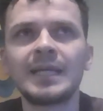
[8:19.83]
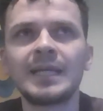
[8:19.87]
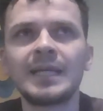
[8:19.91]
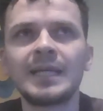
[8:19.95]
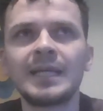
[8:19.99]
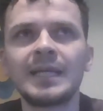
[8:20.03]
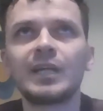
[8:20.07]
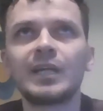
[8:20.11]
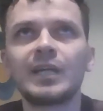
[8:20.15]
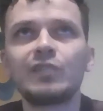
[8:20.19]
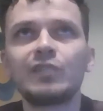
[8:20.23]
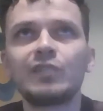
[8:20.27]

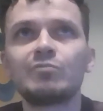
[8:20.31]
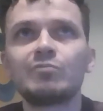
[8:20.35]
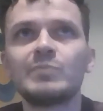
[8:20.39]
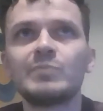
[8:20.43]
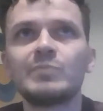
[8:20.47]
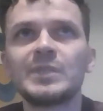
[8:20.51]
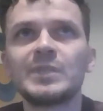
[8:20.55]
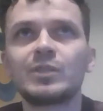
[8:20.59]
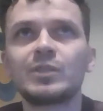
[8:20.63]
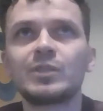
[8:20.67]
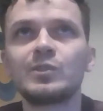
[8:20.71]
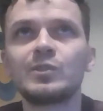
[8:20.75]
I kind of
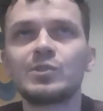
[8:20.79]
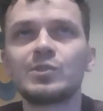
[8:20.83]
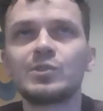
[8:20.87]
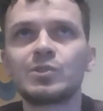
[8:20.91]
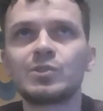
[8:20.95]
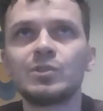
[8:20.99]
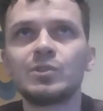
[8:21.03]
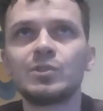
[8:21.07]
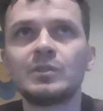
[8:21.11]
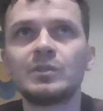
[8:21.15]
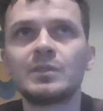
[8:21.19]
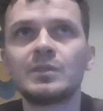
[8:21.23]

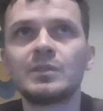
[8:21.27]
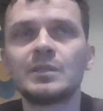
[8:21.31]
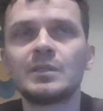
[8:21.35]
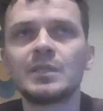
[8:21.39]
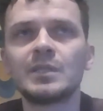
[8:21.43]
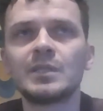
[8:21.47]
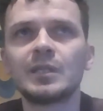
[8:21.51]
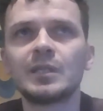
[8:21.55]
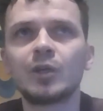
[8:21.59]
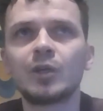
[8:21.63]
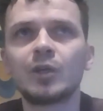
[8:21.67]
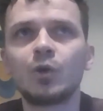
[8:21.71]
misunderstood
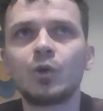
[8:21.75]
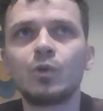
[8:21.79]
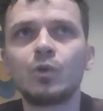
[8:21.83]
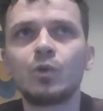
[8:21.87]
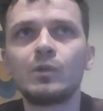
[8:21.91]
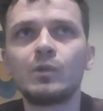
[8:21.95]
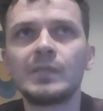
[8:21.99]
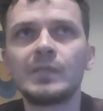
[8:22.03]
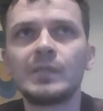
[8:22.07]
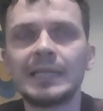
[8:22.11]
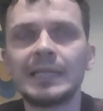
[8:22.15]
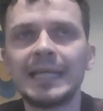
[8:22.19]
the
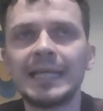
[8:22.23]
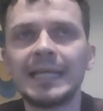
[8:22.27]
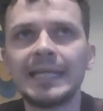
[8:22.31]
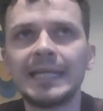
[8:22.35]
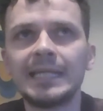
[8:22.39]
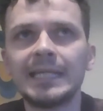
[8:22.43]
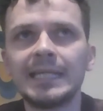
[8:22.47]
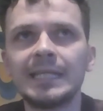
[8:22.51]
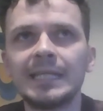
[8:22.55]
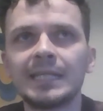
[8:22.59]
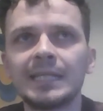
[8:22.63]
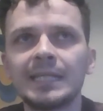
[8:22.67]
old
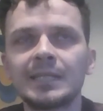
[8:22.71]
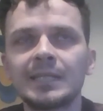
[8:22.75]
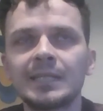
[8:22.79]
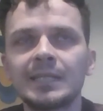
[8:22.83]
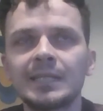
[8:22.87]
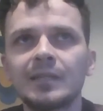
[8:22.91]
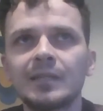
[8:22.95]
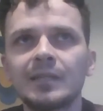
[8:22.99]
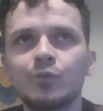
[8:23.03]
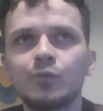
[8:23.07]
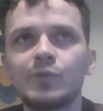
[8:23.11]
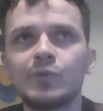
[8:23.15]
lady
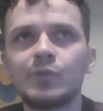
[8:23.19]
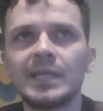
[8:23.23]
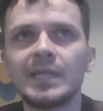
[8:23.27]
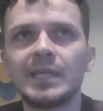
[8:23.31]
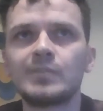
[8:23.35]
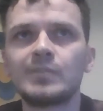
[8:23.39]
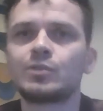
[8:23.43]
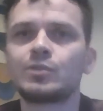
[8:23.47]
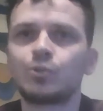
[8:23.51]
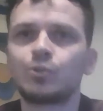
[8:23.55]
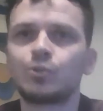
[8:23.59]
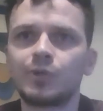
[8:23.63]
in the
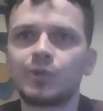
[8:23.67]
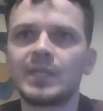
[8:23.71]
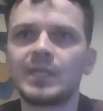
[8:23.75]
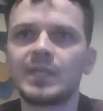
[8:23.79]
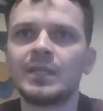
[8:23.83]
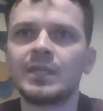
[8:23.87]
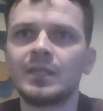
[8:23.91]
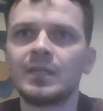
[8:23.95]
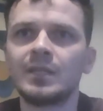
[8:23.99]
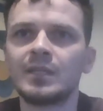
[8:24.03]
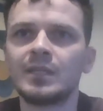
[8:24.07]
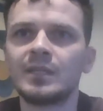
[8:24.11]
red
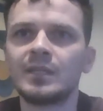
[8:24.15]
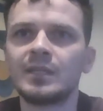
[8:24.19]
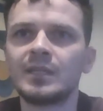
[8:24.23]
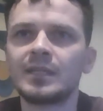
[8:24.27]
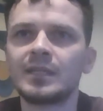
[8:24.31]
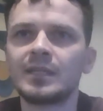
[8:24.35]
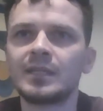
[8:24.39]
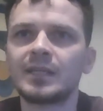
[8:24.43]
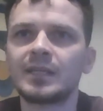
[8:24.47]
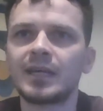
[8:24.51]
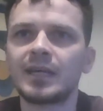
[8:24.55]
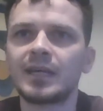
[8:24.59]
story.
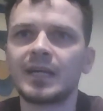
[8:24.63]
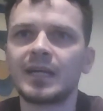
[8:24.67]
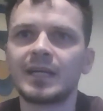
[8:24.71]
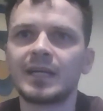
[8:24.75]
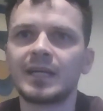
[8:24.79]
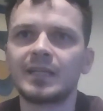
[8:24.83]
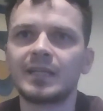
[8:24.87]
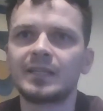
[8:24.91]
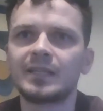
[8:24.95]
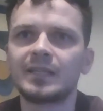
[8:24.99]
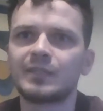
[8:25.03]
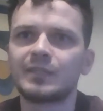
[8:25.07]

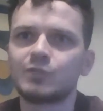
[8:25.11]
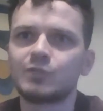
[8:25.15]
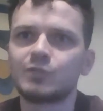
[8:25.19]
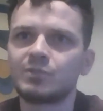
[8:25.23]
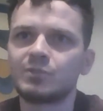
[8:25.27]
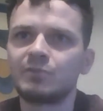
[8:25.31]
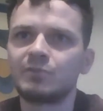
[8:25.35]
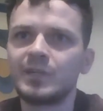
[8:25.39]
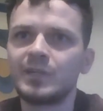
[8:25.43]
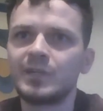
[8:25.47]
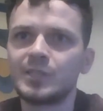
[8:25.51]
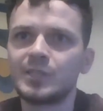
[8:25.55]
It
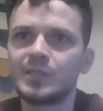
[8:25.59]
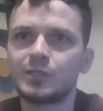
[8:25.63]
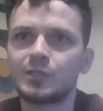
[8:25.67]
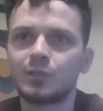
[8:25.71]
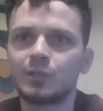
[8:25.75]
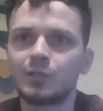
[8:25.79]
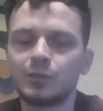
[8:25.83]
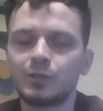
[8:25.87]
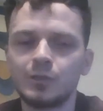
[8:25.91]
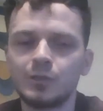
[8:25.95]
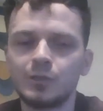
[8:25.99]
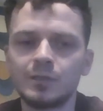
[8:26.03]
was a very
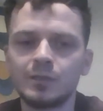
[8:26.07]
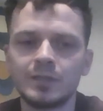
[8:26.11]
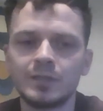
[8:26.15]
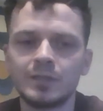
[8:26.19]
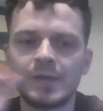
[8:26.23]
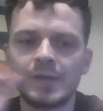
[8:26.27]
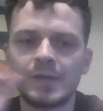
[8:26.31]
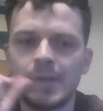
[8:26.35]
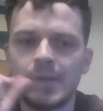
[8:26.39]
subtle